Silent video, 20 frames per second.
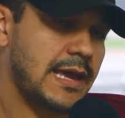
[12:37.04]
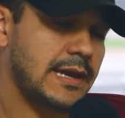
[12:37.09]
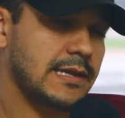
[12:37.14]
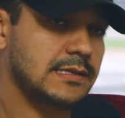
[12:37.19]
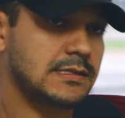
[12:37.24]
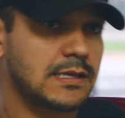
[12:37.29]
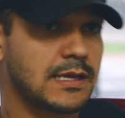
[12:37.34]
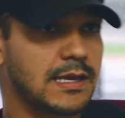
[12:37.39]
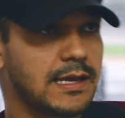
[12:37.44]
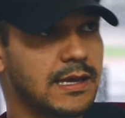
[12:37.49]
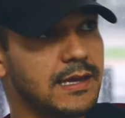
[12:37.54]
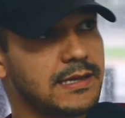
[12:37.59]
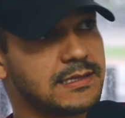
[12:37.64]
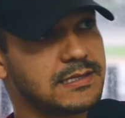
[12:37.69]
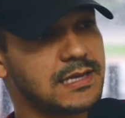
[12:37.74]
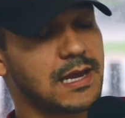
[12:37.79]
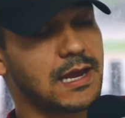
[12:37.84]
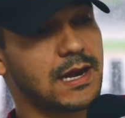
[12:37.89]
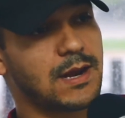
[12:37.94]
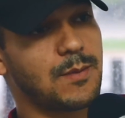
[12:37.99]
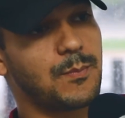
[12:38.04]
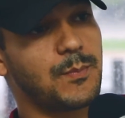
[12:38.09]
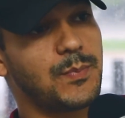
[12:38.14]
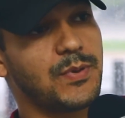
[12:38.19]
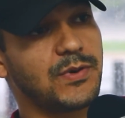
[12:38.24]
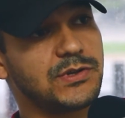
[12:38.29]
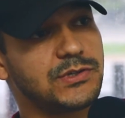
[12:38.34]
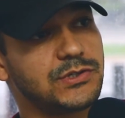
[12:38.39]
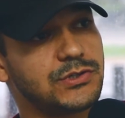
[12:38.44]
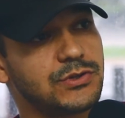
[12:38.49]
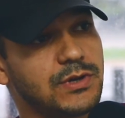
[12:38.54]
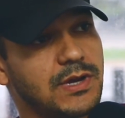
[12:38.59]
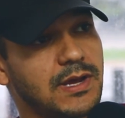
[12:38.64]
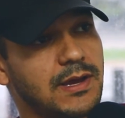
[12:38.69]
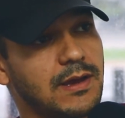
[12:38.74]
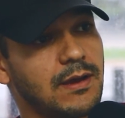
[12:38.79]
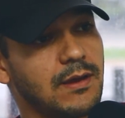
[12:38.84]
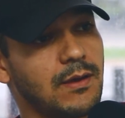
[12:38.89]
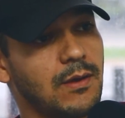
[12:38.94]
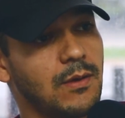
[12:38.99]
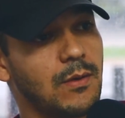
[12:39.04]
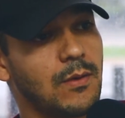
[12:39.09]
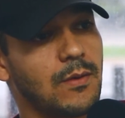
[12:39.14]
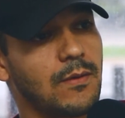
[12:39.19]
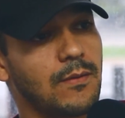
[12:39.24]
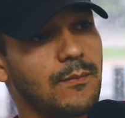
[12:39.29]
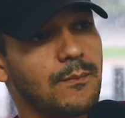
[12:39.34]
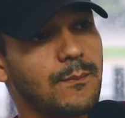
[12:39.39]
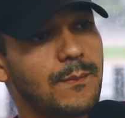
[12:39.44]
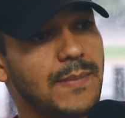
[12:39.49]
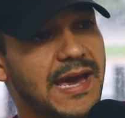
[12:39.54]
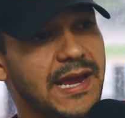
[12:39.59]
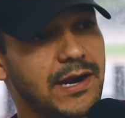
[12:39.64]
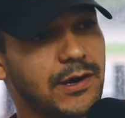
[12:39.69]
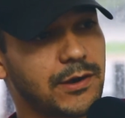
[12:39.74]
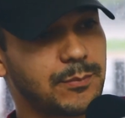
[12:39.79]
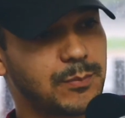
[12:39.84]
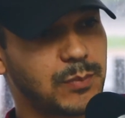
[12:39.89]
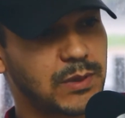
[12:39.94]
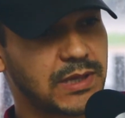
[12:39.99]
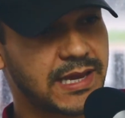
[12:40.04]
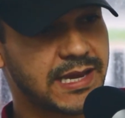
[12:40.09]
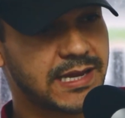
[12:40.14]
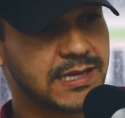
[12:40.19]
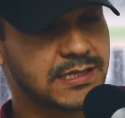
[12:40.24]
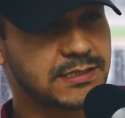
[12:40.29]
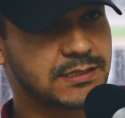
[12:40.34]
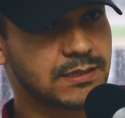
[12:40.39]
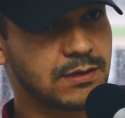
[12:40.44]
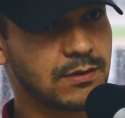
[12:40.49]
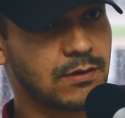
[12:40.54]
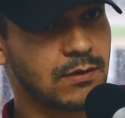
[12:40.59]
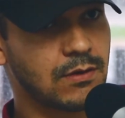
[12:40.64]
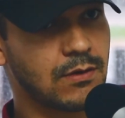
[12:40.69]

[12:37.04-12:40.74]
And is it going to put you in a better place